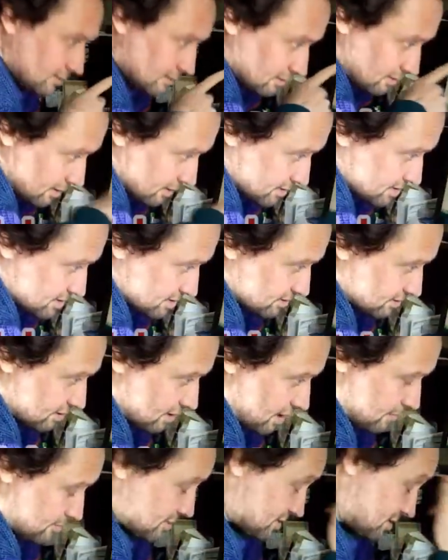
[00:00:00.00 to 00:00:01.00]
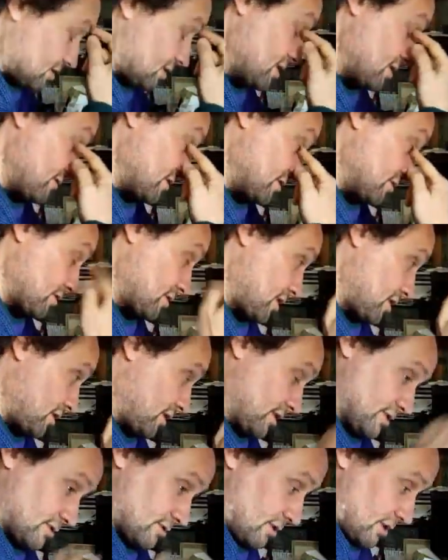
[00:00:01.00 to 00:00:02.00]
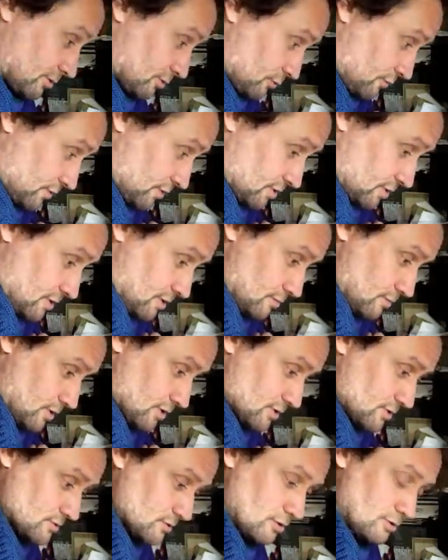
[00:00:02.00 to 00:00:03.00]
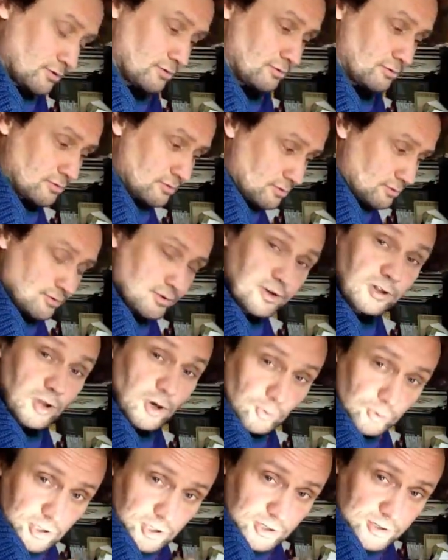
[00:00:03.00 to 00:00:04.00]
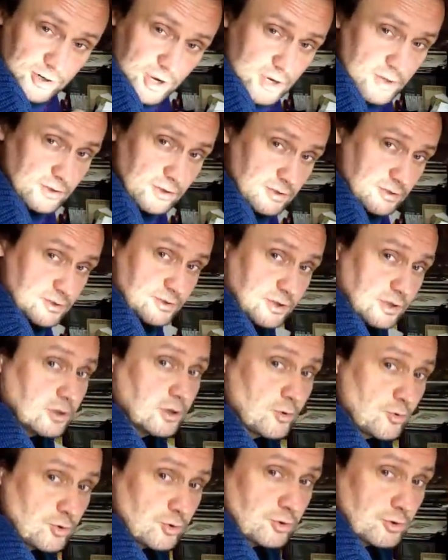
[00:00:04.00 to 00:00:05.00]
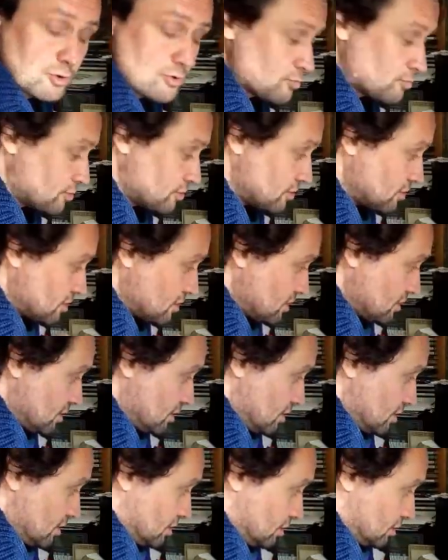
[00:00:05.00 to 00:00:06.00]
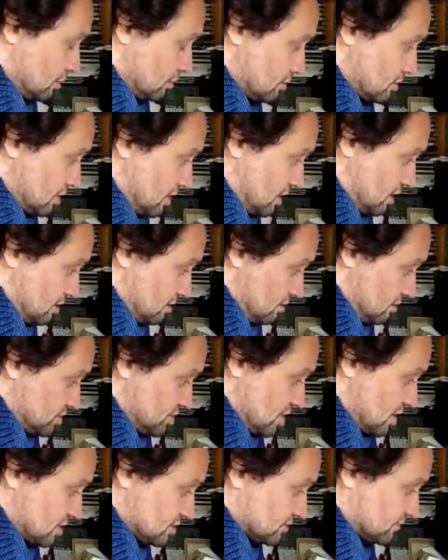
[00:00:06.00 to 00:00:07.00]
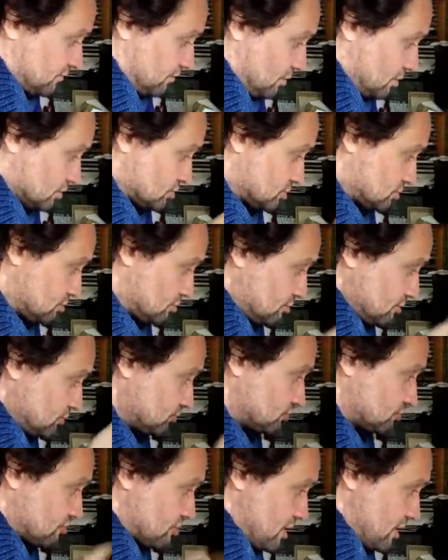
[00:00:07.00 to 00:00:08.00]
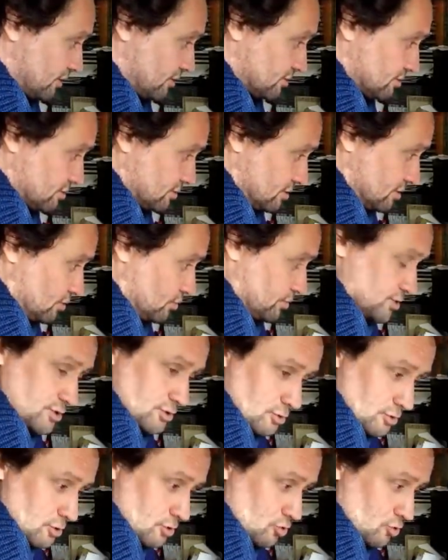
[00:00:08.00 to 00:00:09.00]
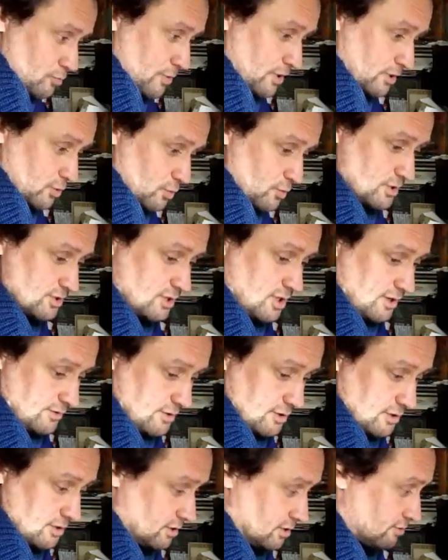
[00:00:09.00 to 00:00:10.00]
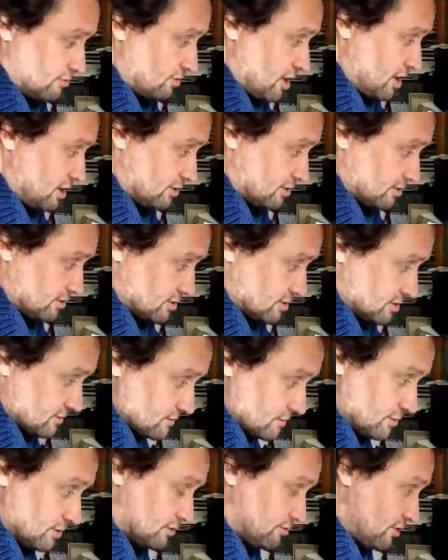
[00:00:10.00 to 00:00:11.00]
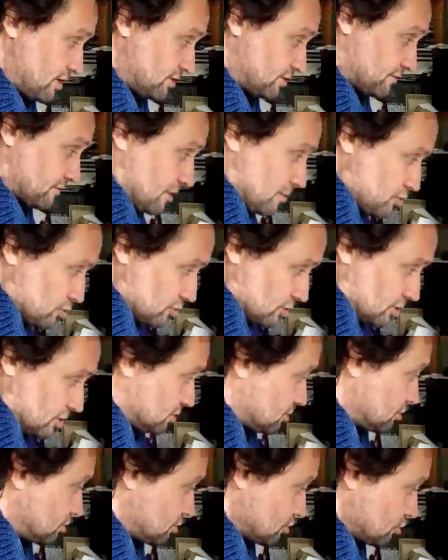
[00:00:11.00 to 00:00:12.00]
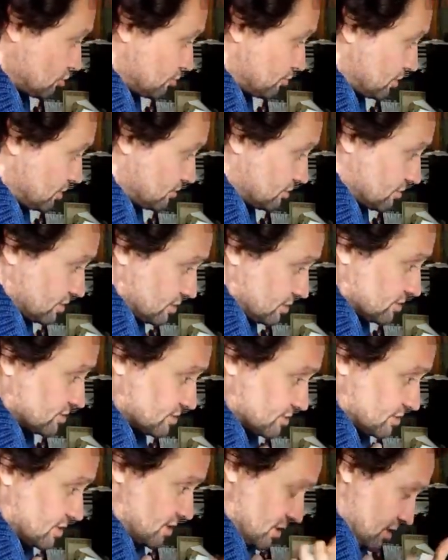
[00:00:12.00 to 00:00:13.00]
Let's see, time is 11. Okay, let's try to fit 10 minutes. So, hello dear creators, hello YouTube. Look, I just forced to interact with YouTube and with other creators, the creative community at YouTube, in this